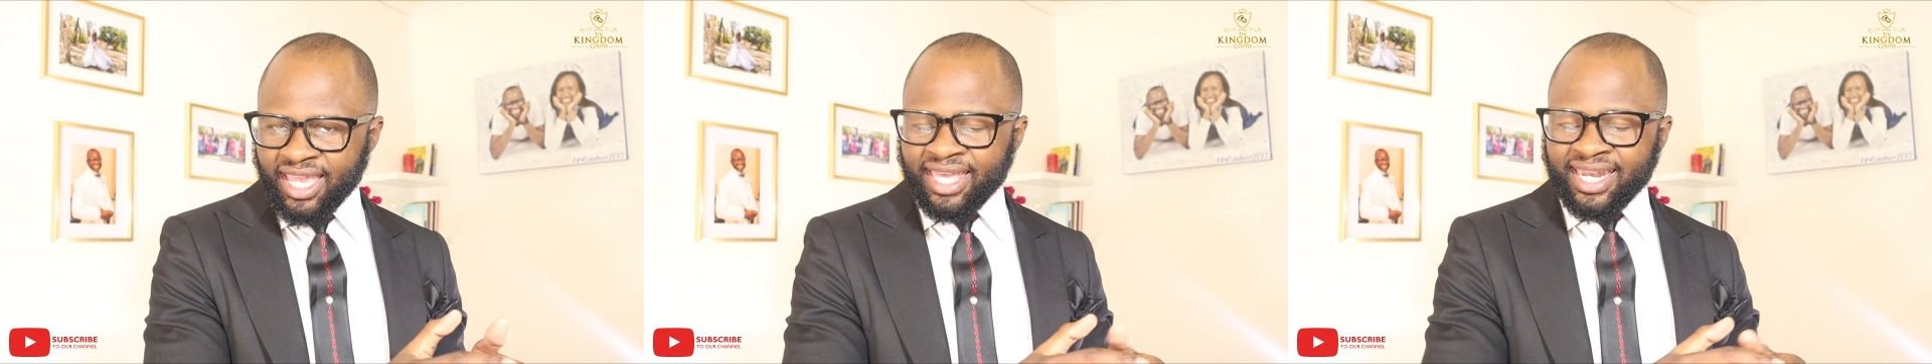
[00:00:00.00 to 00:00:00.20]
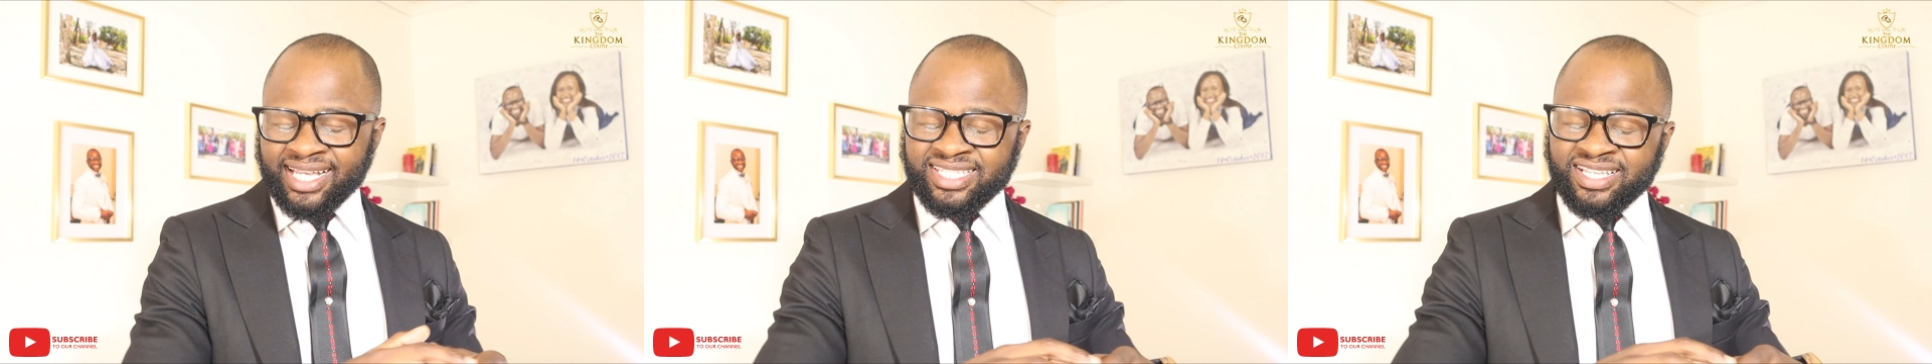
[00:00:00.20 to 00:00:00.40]

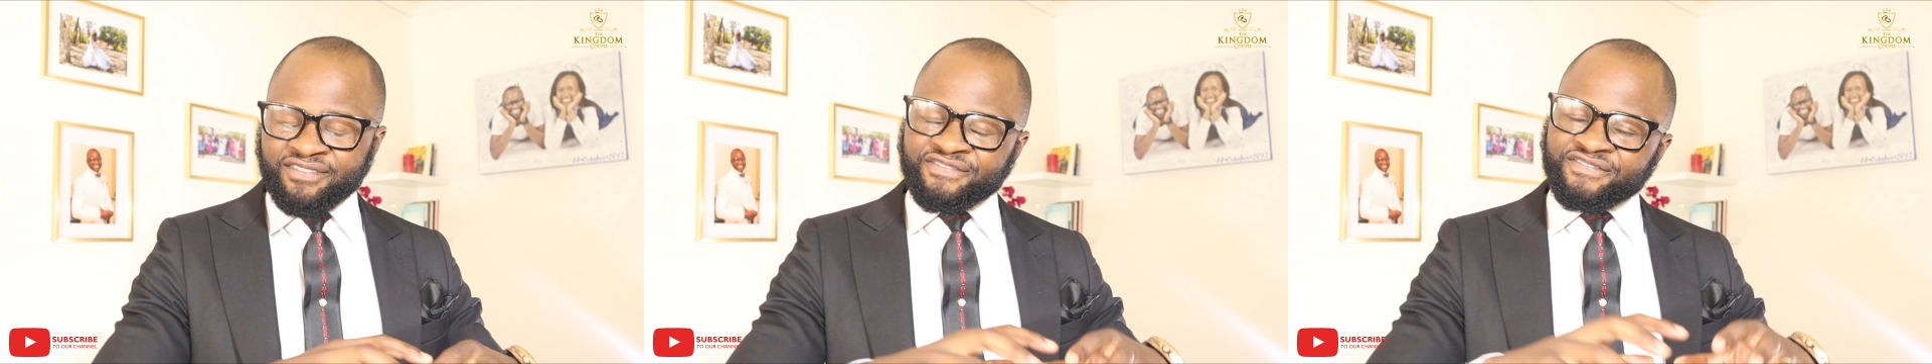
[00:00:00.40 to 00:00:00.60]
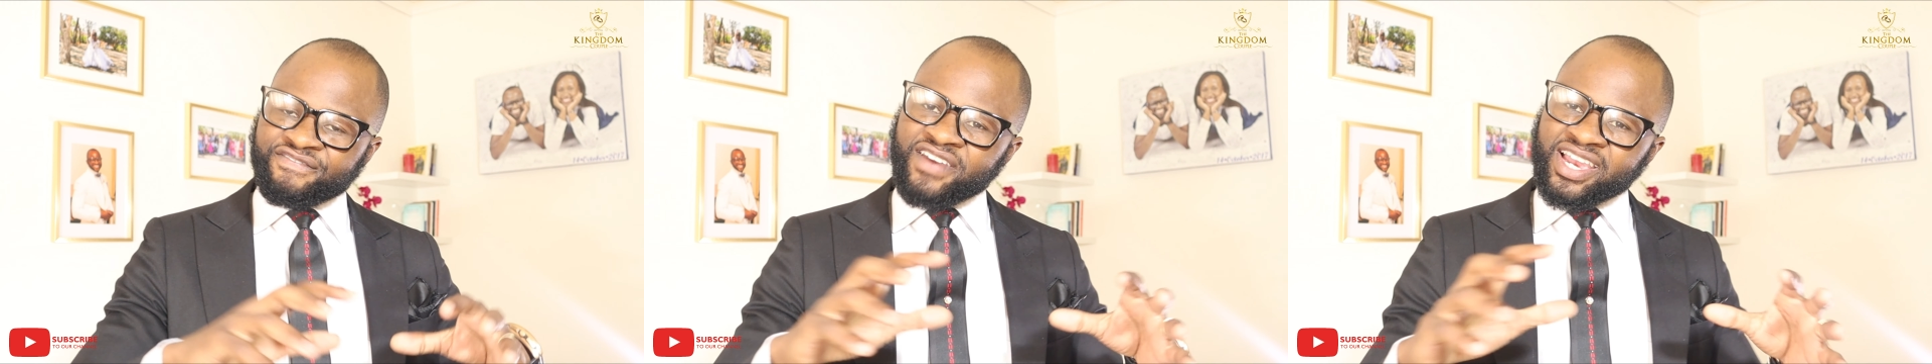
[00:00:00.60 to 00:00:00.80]
It has
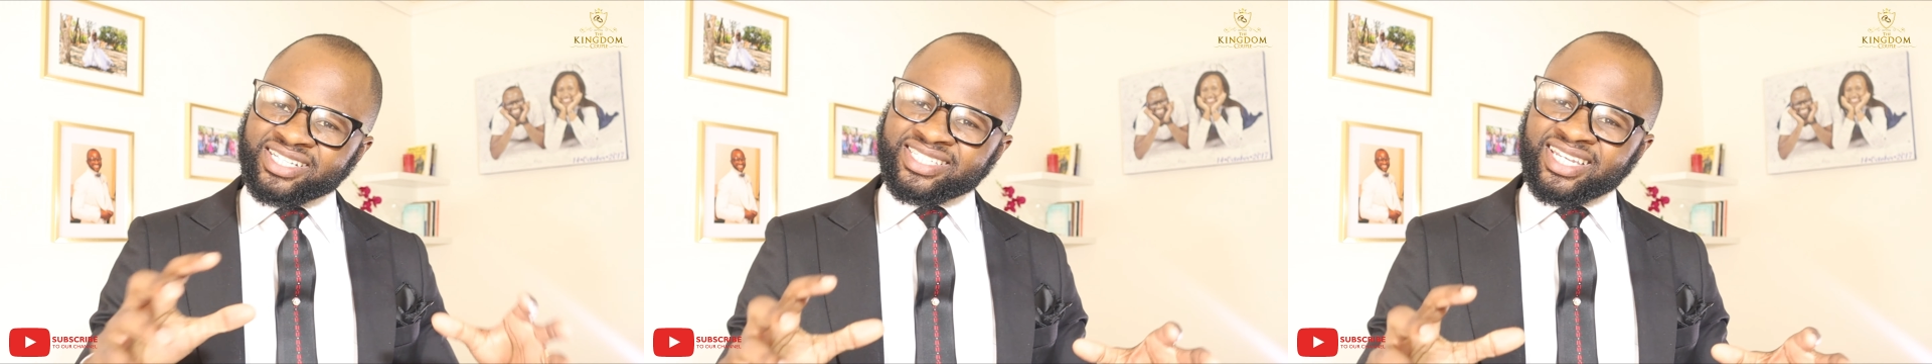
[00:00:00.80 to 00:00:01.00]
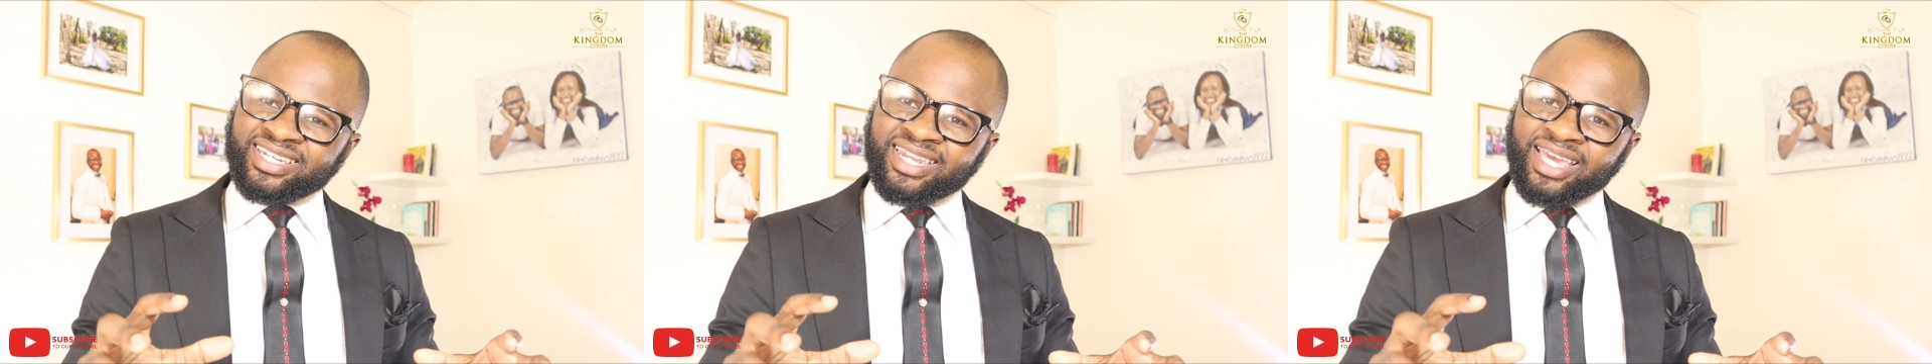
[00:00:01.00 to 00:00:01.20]

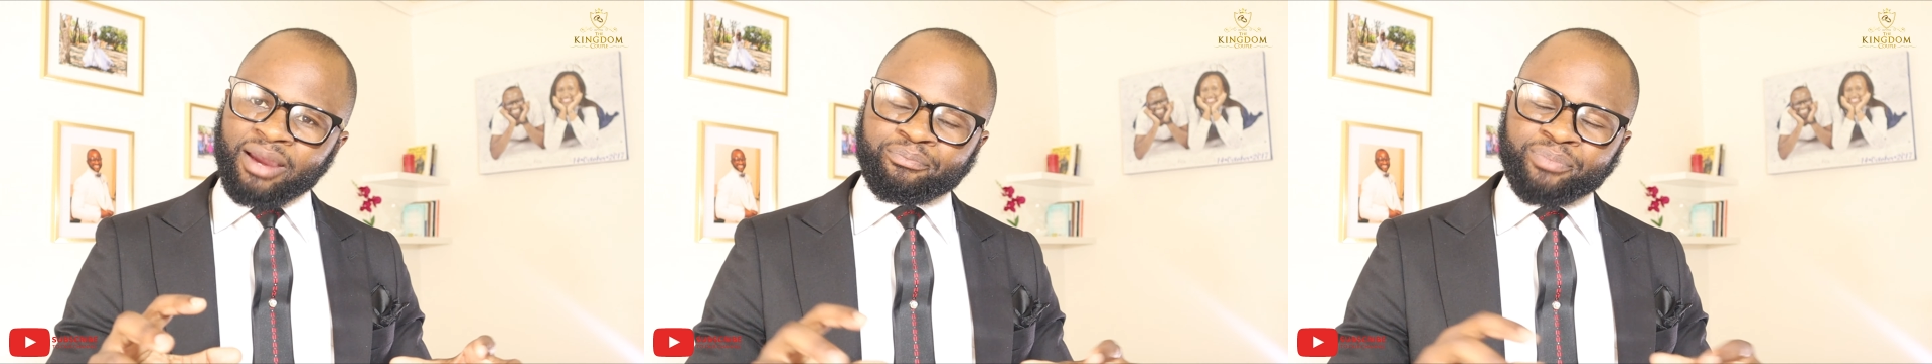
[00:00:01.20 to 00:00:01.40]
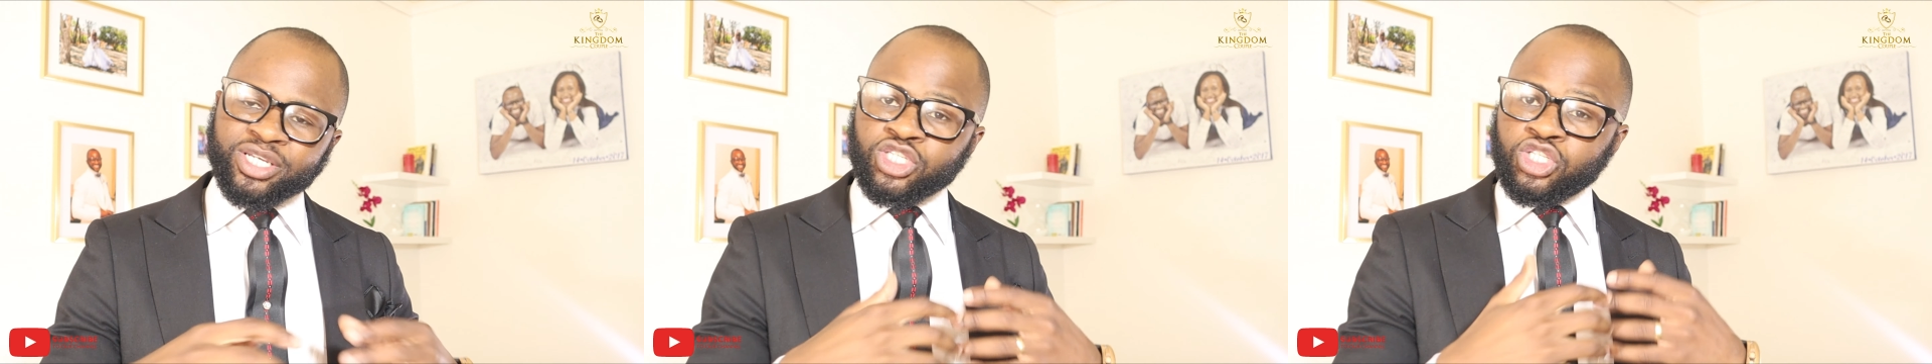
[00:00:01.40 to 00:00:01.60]
affected
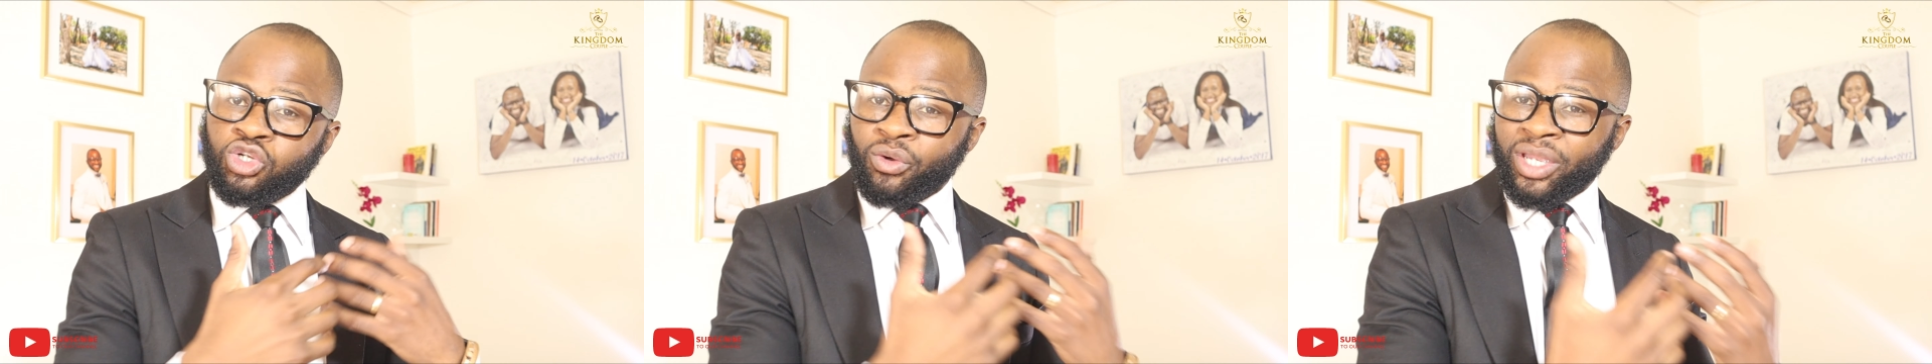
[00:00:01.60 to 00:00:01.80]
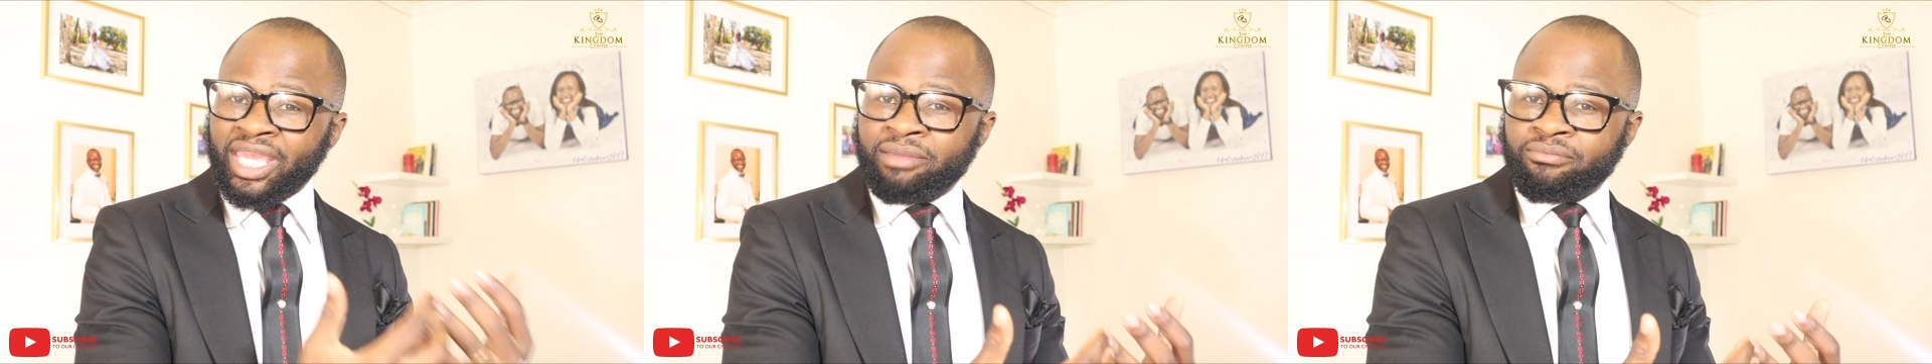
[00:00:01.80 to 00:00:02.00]
their
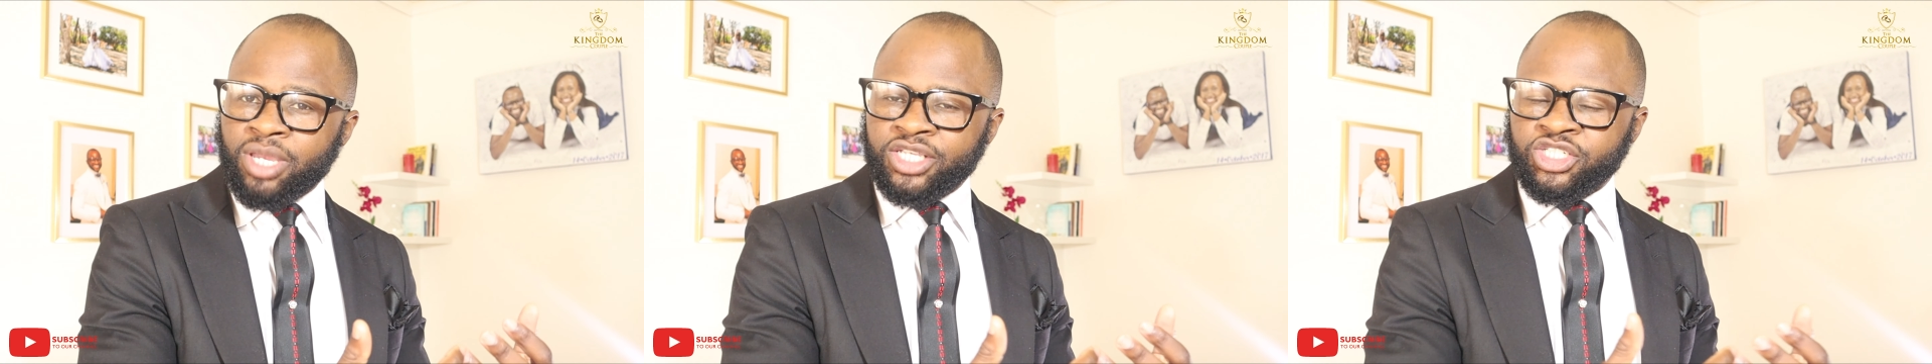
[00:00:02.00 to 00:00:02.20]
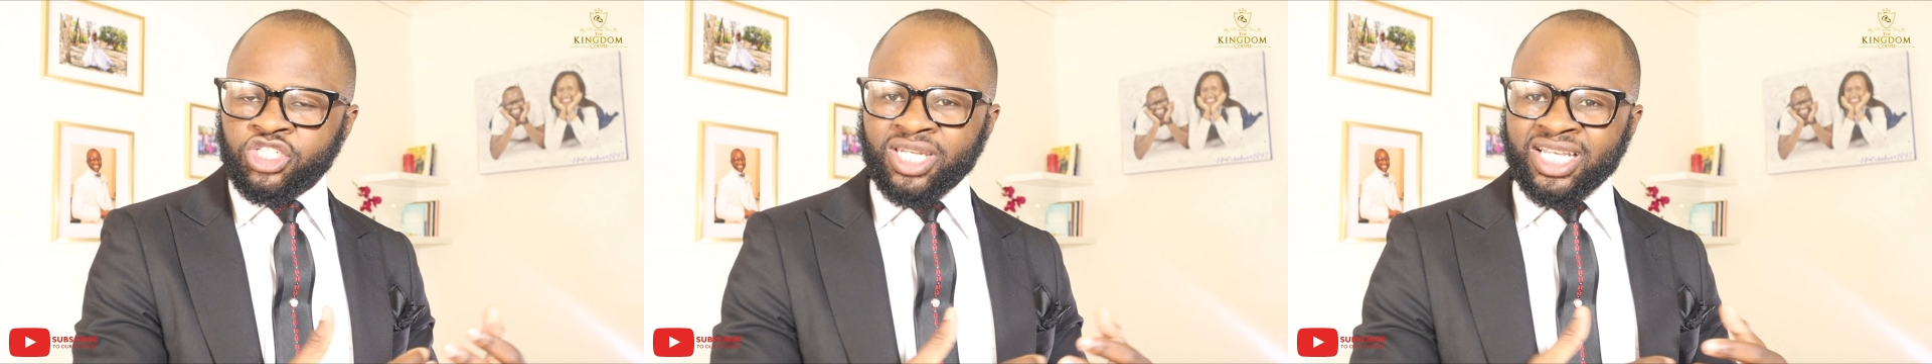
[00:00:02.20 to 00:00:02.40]
personal image.